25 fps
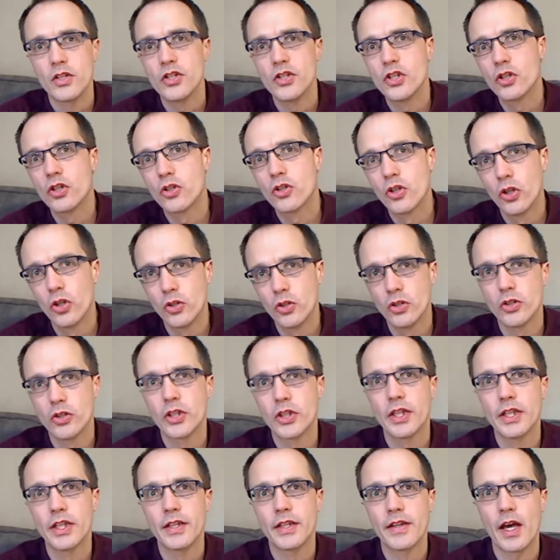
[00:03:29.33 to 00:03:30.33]
You could look
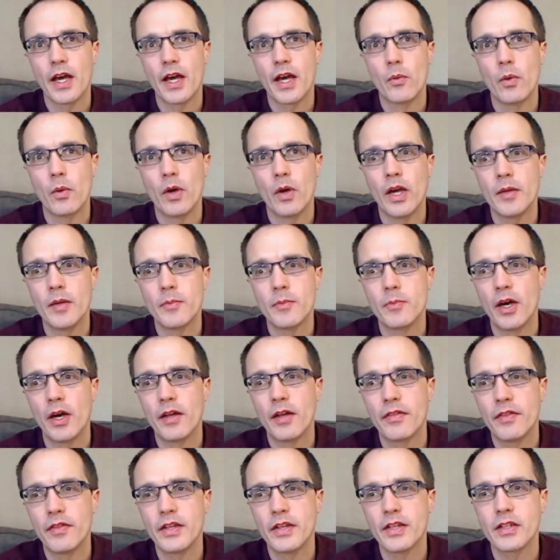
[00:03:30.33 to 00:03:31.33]
at it that way, but I
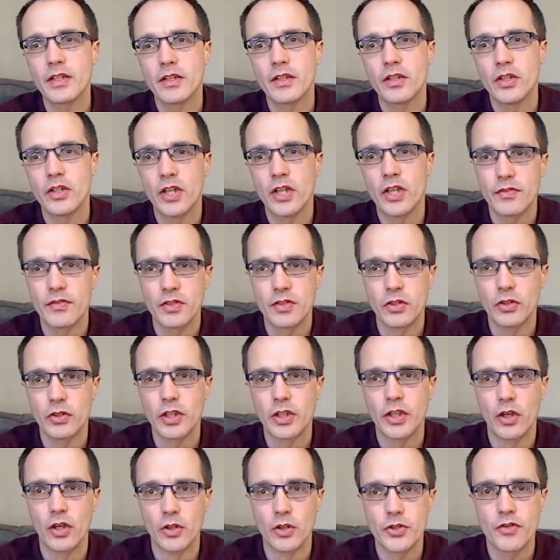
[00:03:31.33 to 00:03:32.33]
think you'd have to look
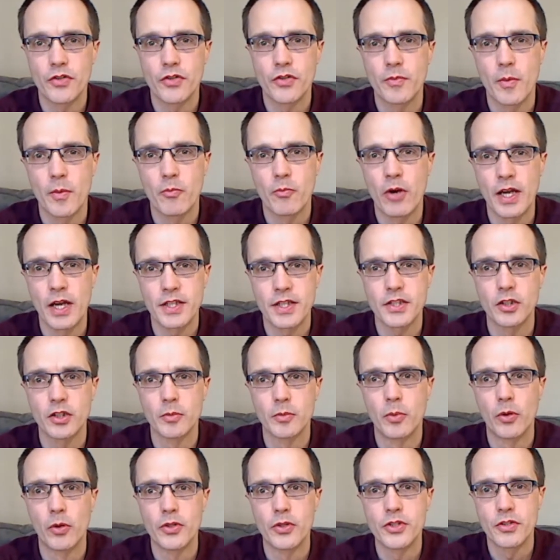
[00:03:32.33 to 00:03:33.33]
at it also from a practical
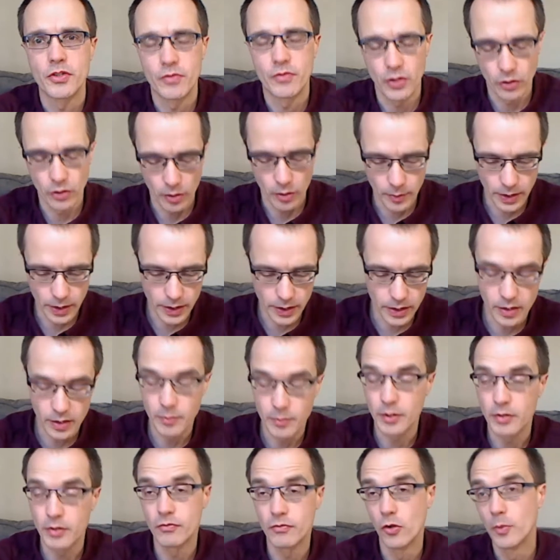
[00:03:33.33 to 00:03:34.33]
point of view. I mean, you
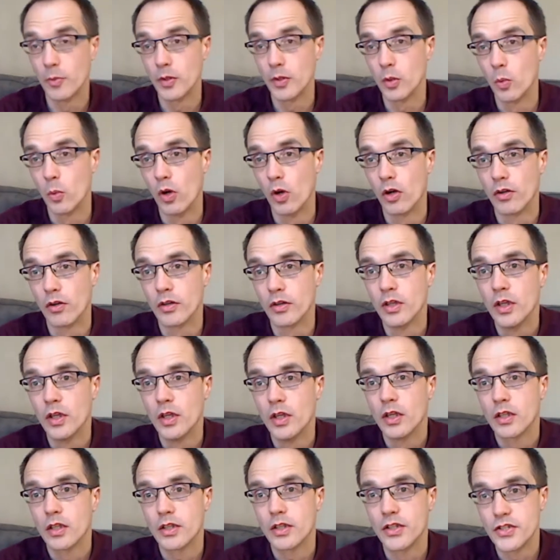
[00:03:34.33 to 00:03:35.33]
mean Formula One
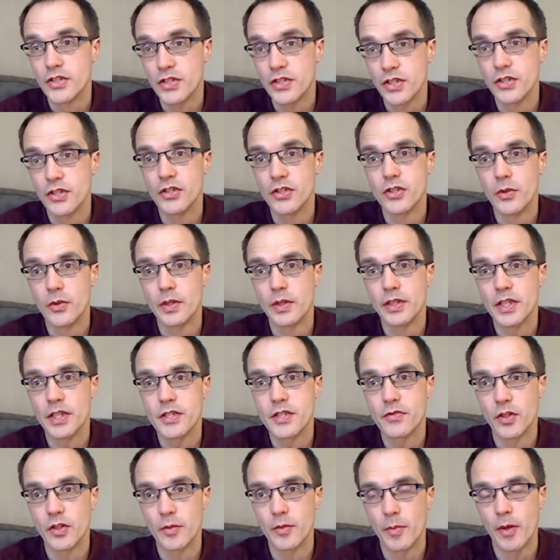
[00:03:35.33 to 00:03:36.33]
considered doing
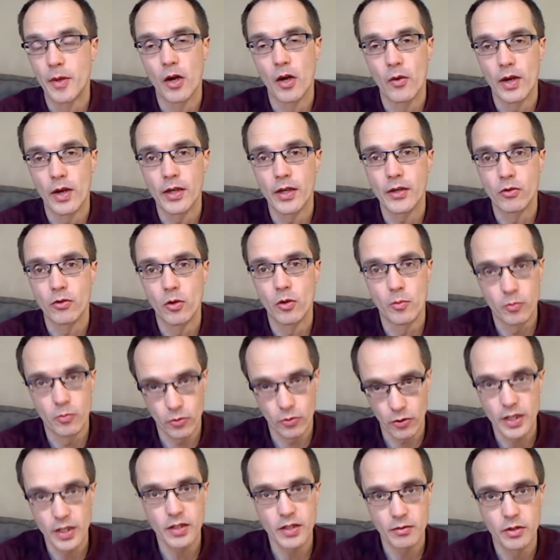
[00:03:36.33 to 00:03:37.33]
this for the Bahrain Grand
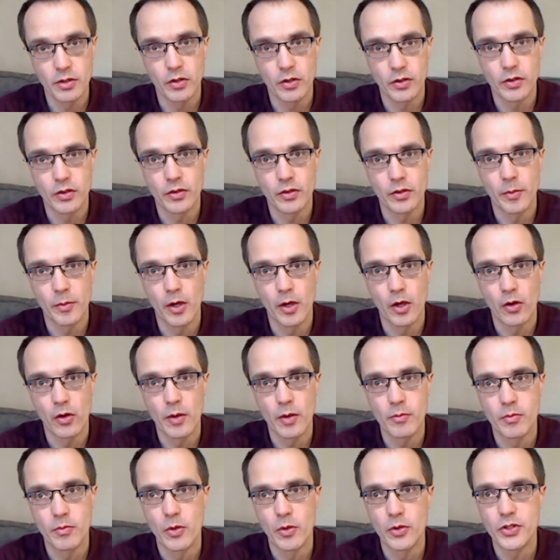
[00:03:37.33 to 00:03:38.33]
Prix. The
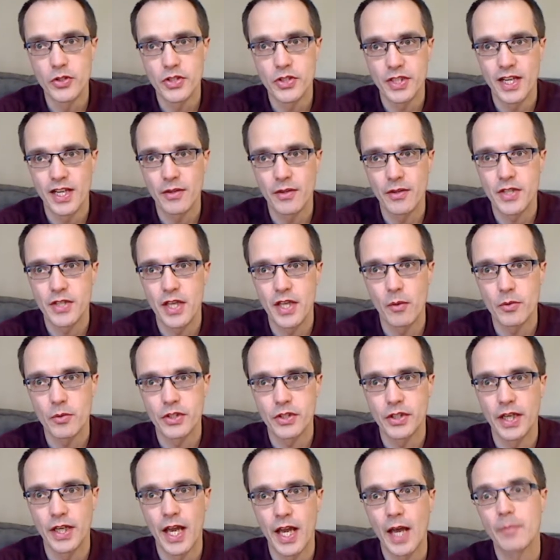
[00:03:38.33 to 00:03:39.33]
Bahrain promoters announced that was
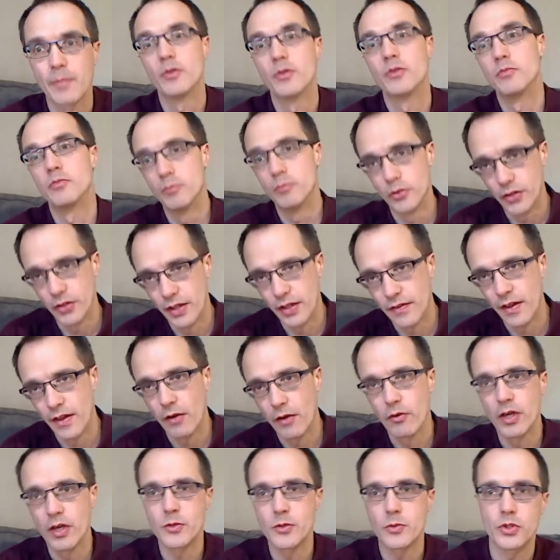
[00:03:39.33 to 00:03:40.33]
going to happen, but then
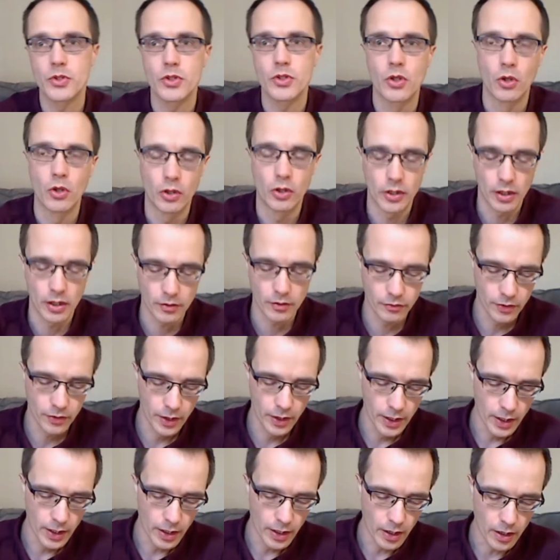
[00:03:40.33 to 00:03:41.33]
that race was called off.
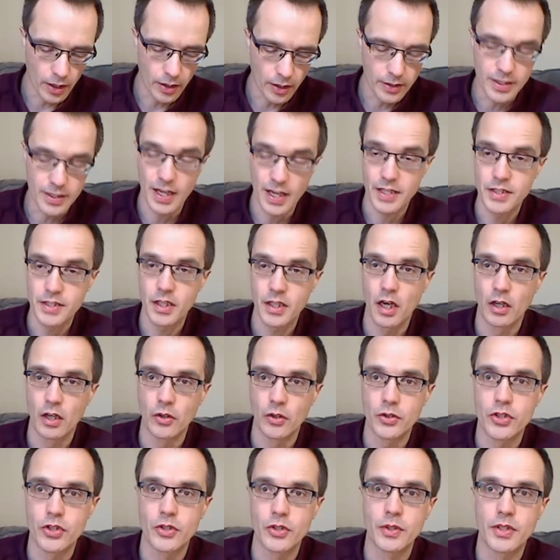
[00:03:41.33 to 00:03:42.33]
NASCAR
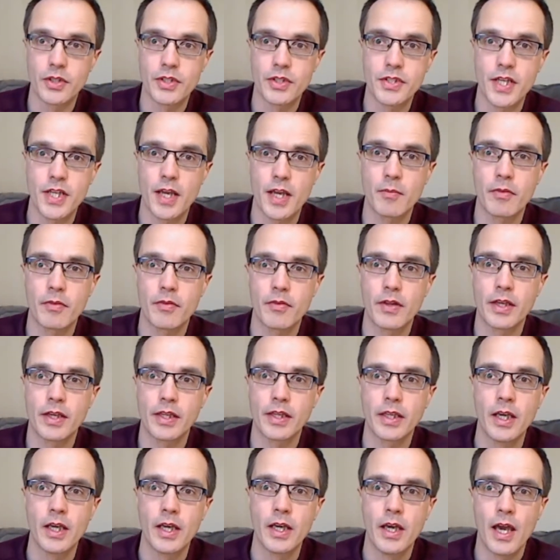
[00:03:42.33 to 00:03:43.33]
looked to doing the same
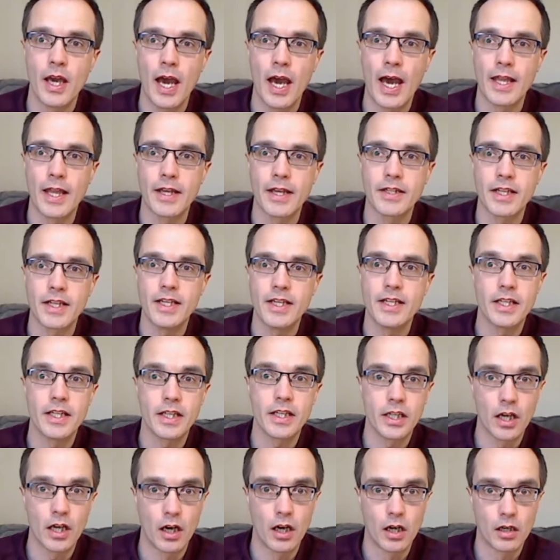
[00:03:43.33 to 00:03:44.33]
thing, and
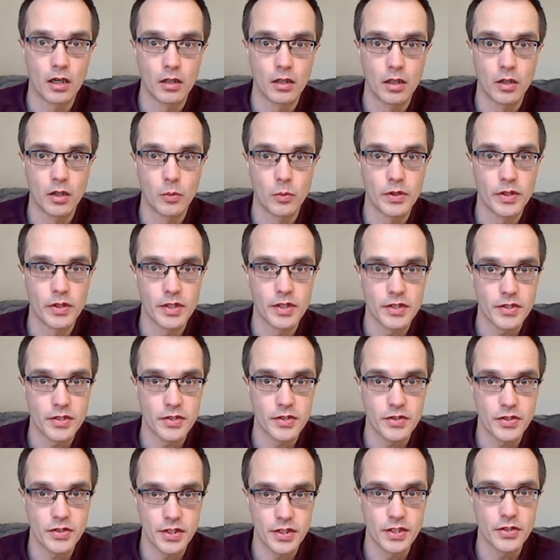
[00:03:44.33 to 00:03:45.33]
IndyCar with its
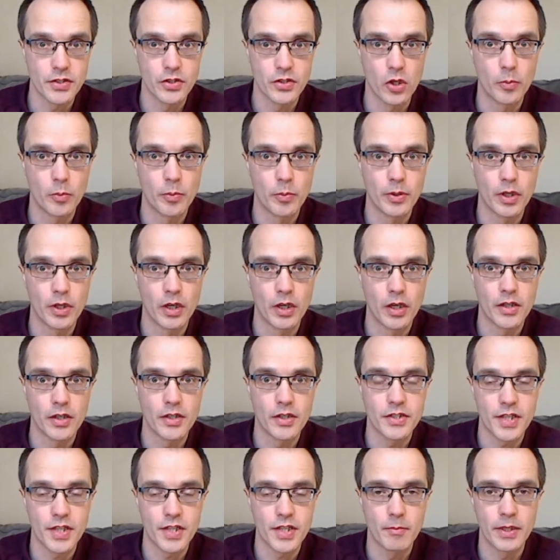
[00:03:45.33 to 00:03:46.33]
season opener
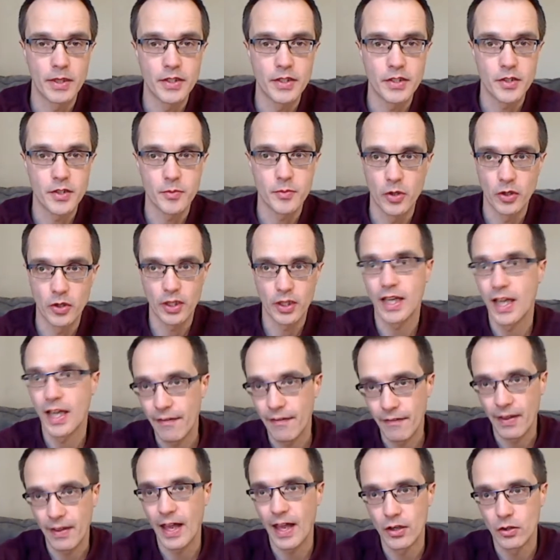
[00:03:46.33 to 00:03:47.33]
at St. Petersburg.
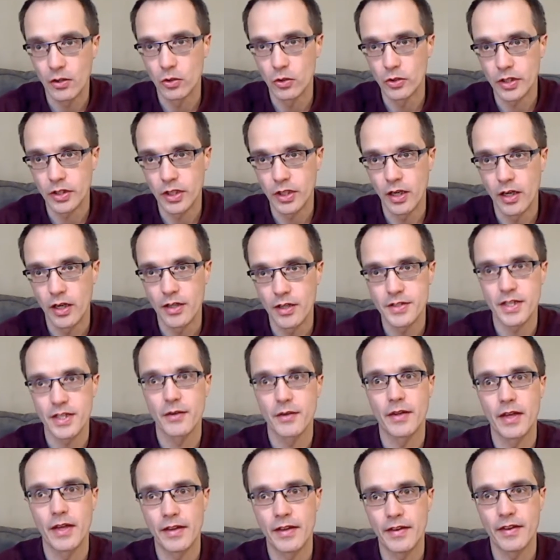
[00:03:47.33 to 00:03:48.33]
Again, they had all the cars
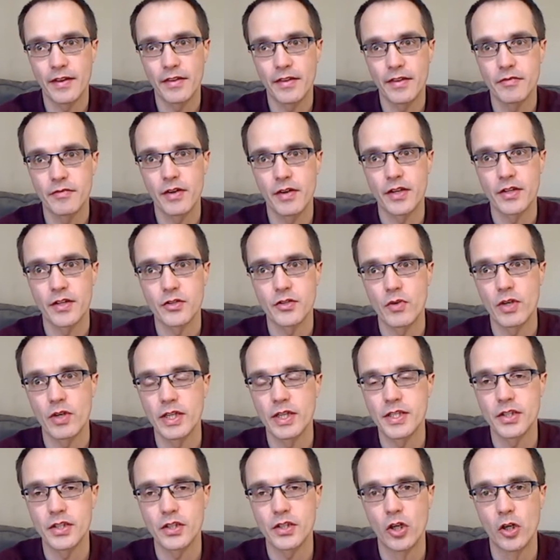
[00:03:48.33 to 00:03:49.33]
out there, they had the fans
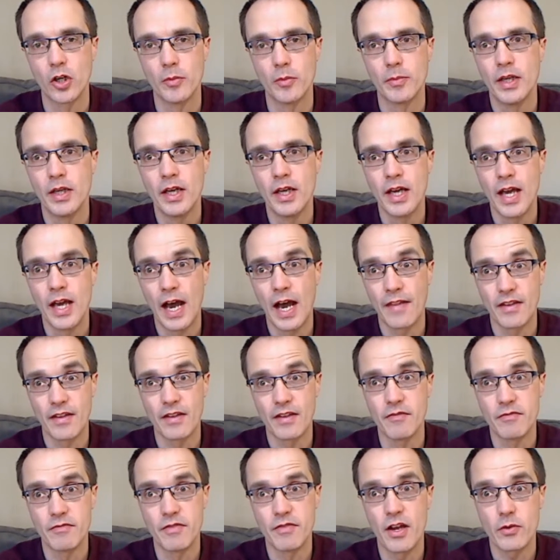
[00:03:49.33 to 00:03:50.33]
ready to come, and
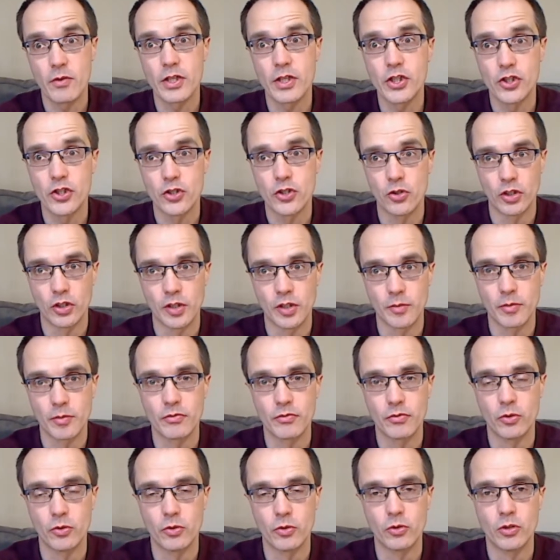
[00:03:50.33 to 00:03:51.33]
then very shortly
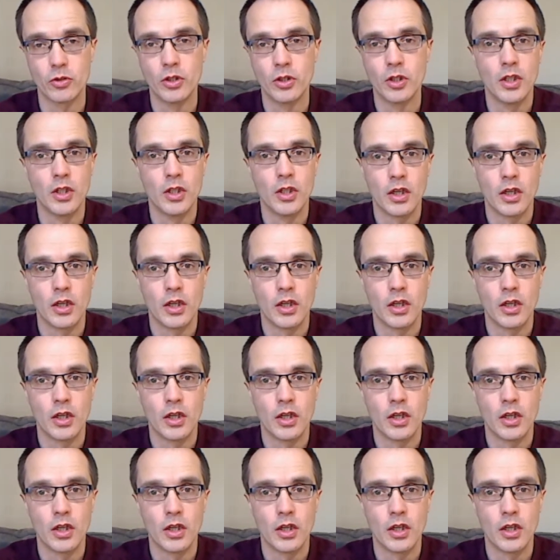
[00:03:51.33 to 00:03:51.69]
before